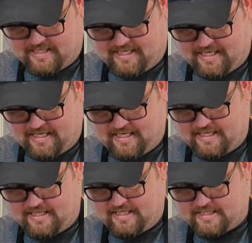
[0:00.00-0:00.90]

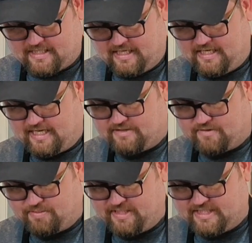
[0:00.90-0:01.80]
And it's kind of nice
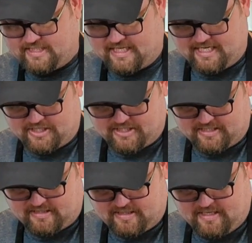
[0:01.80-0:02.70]
for
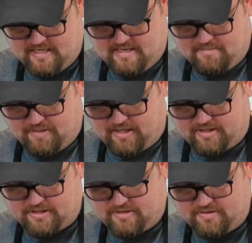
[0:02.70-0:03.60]
presentation, but
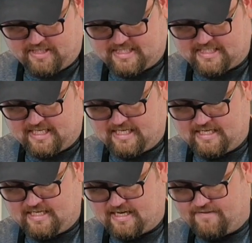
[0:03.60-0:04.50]
also the
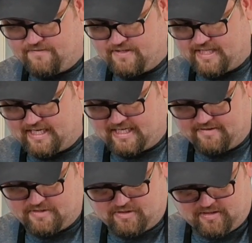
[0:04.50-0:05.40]
skin I feel like
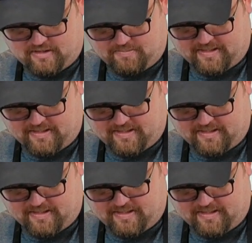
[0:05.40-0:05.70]
gives you a little